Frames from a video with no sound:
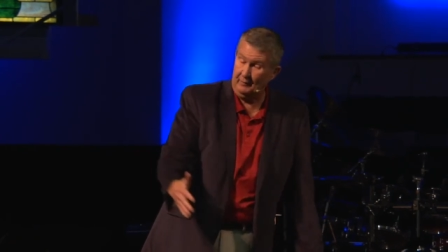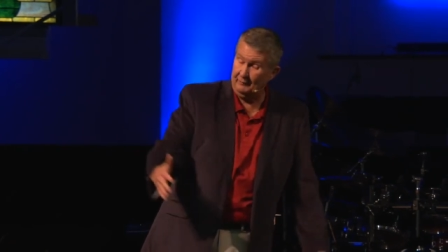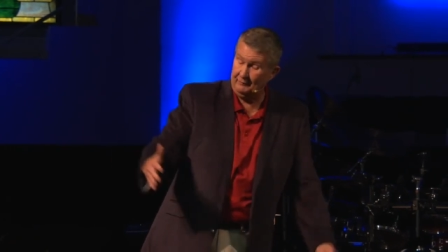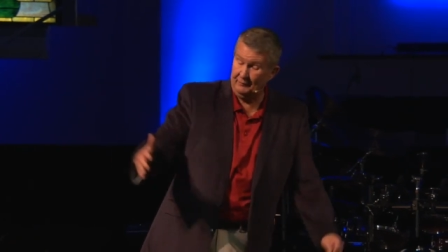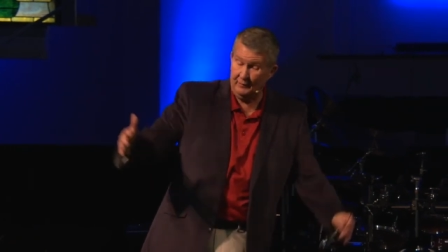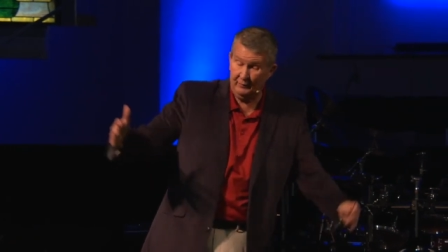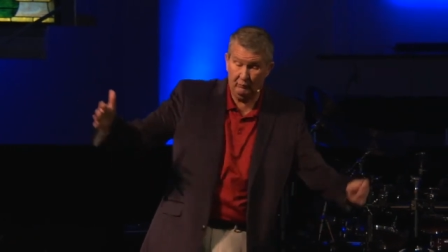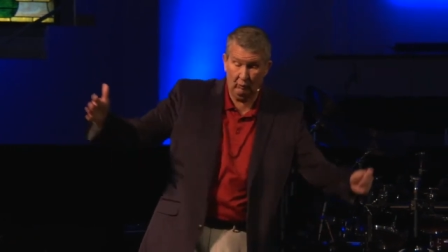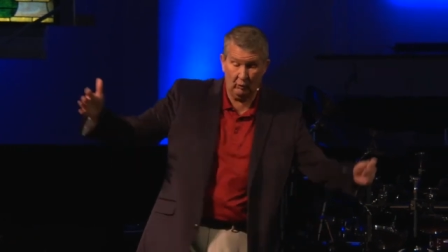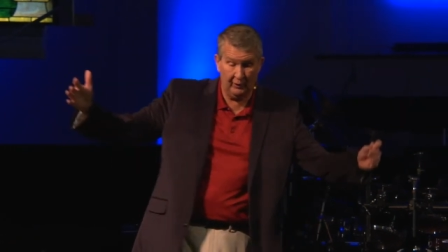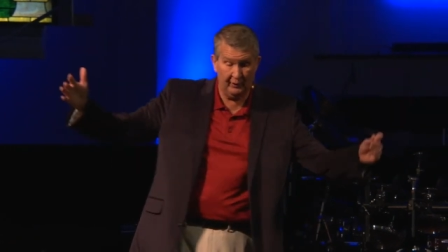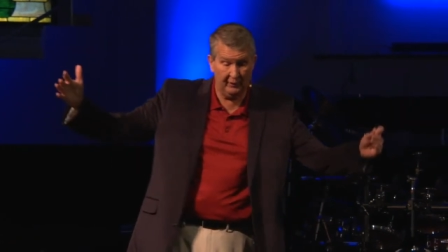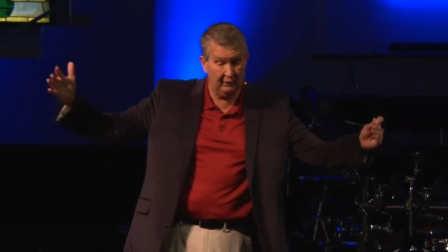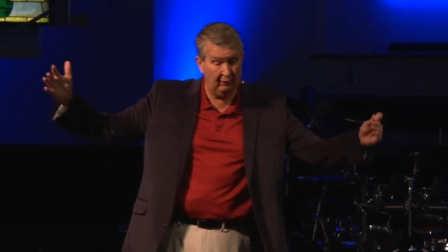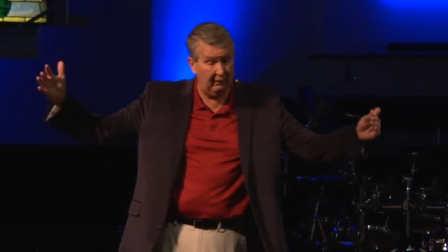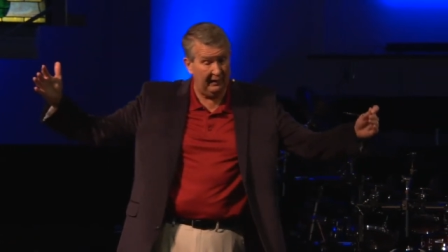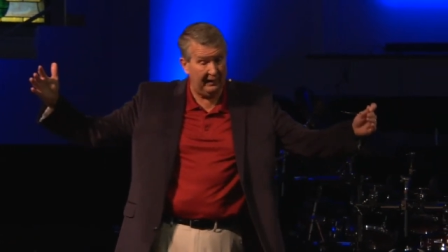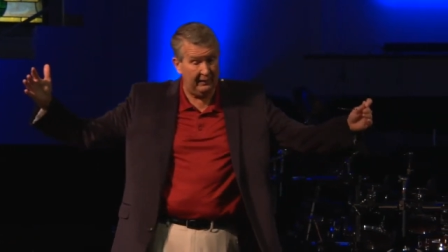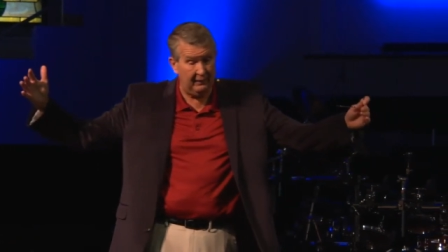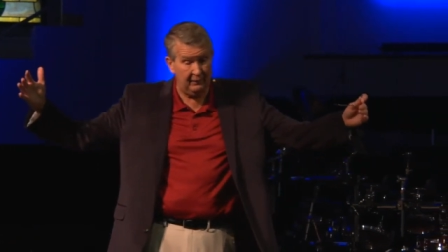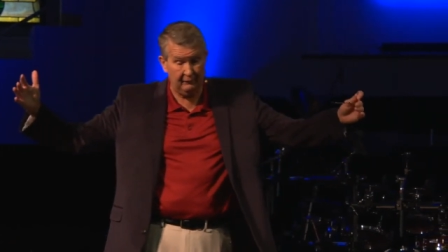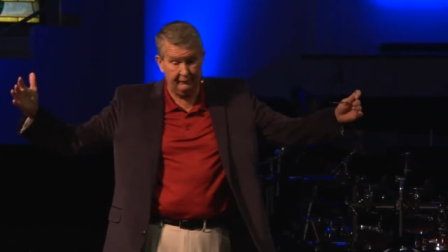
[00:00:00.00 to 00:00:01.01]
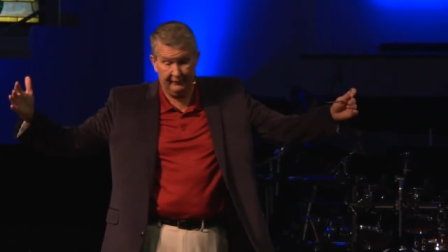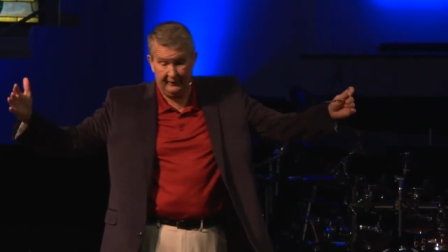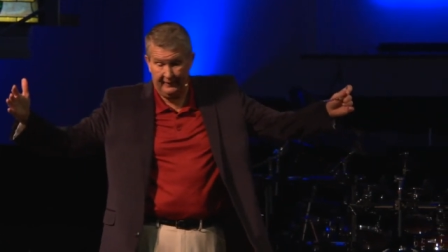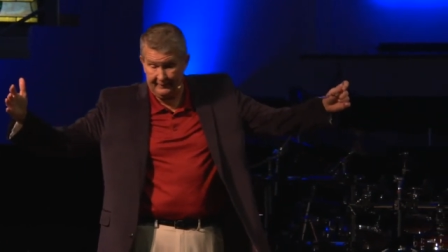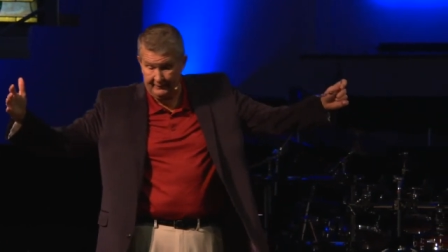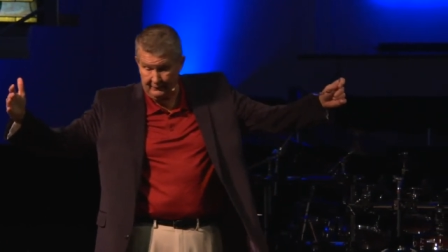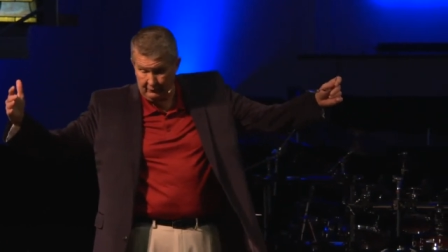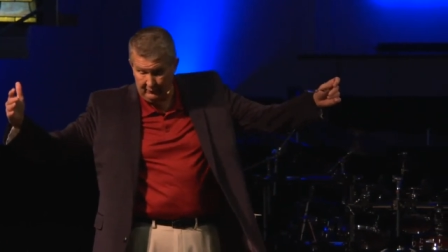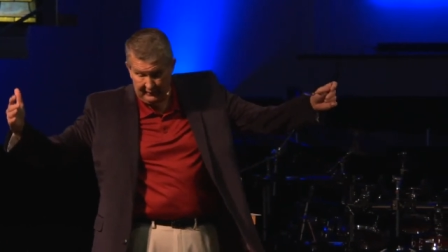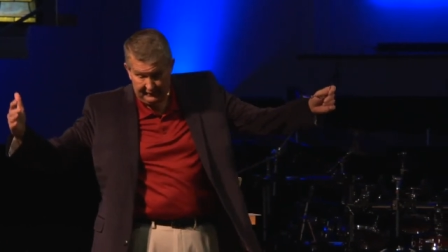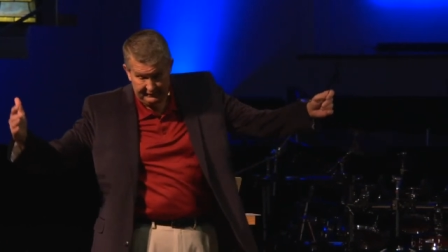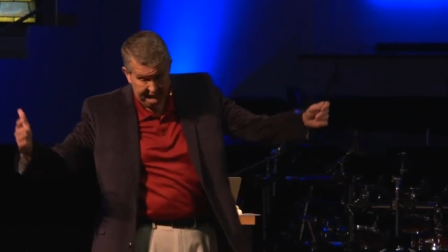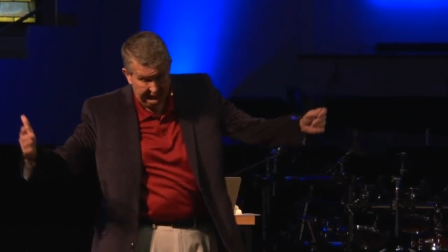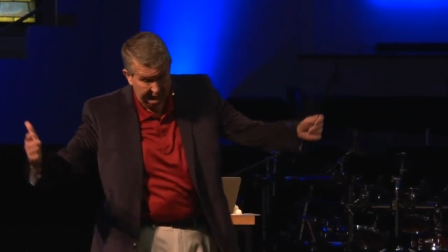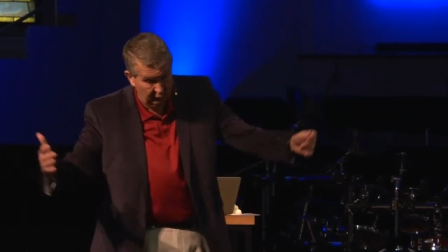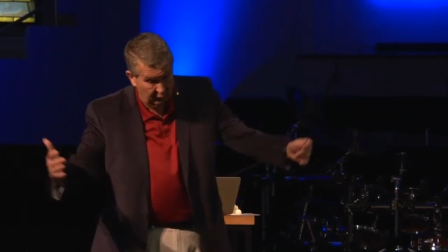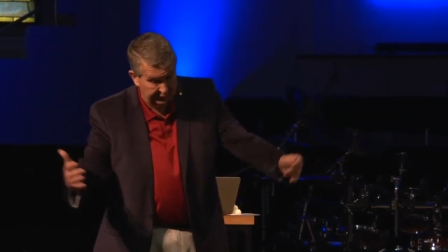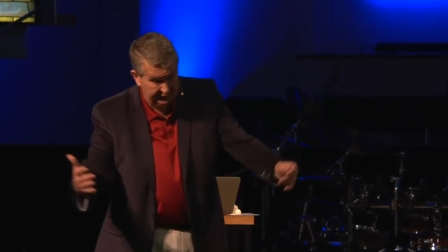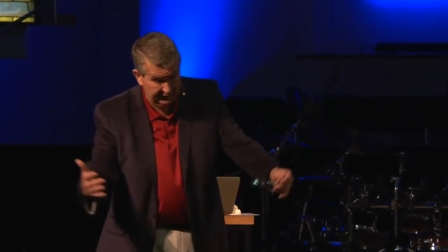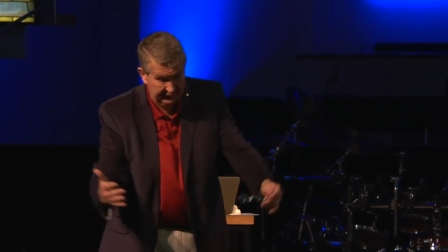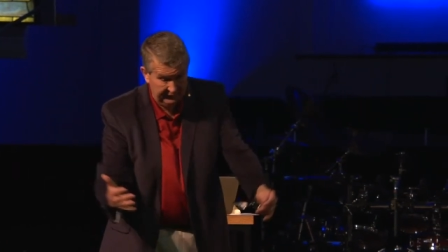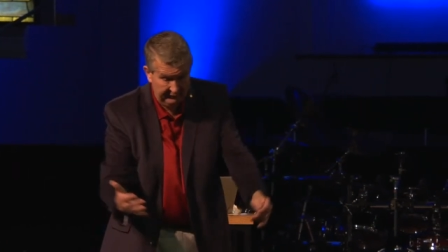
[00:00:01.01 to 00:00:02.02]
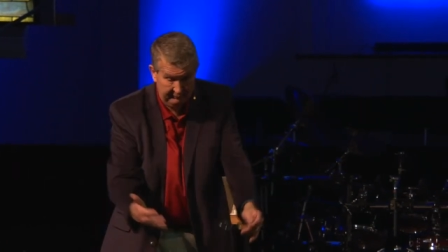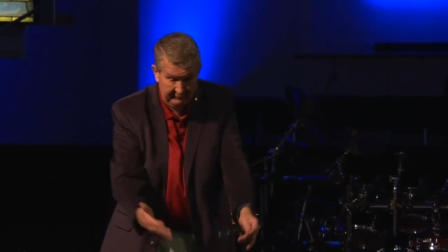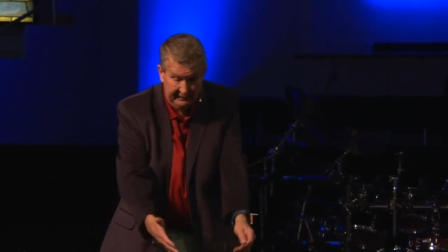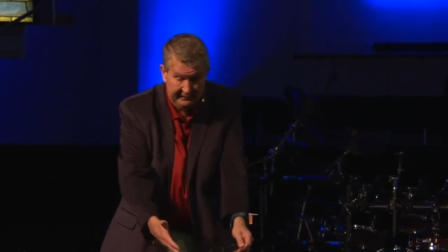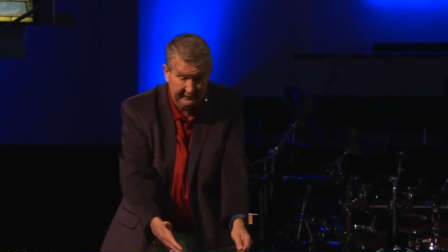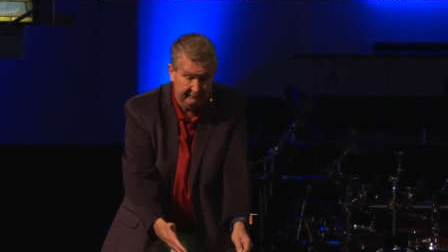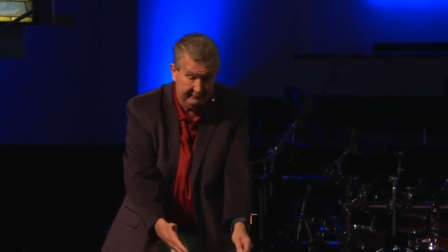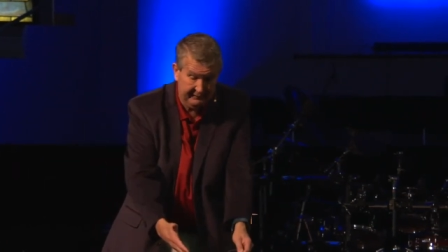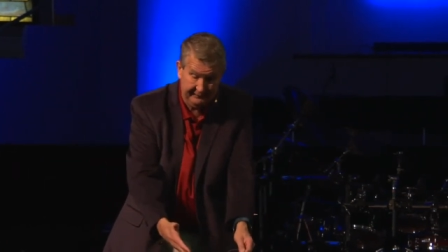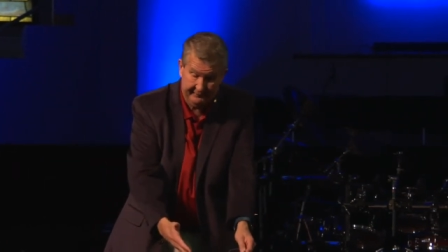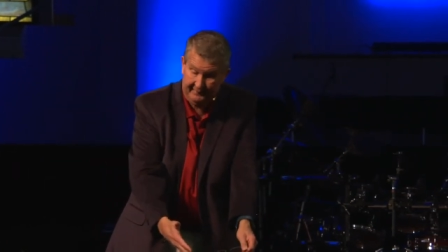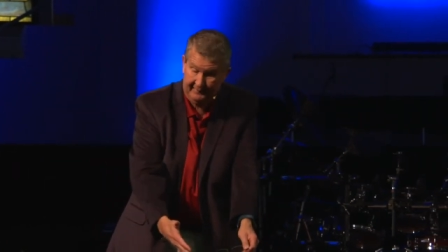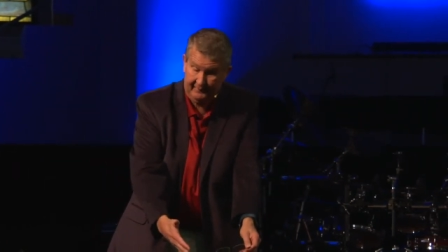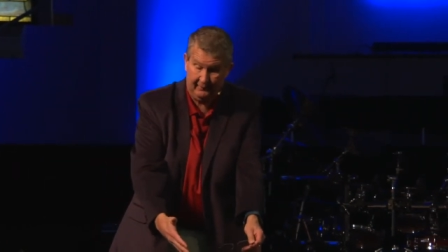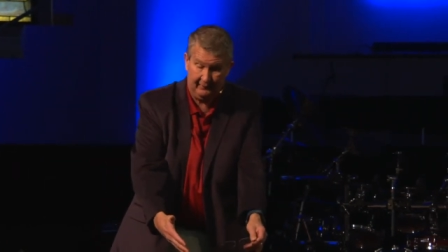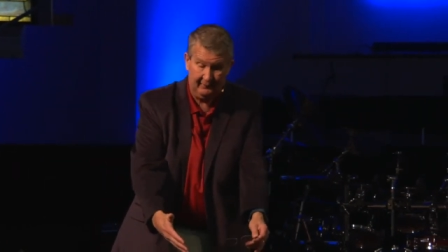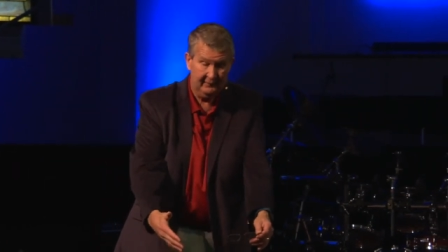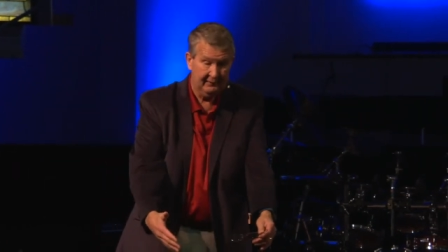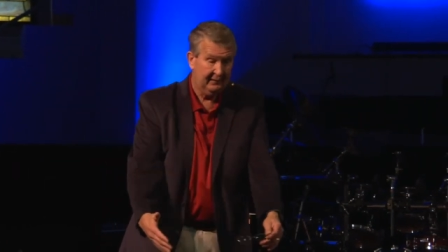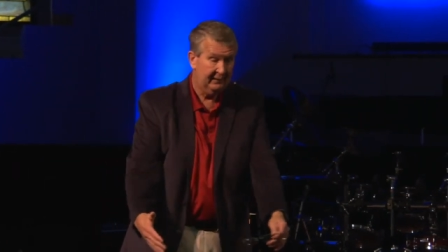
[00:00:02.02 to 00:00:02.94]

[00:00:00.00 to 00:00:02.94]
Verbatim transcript: If you want to know how to find Christ, I want you to meet me there.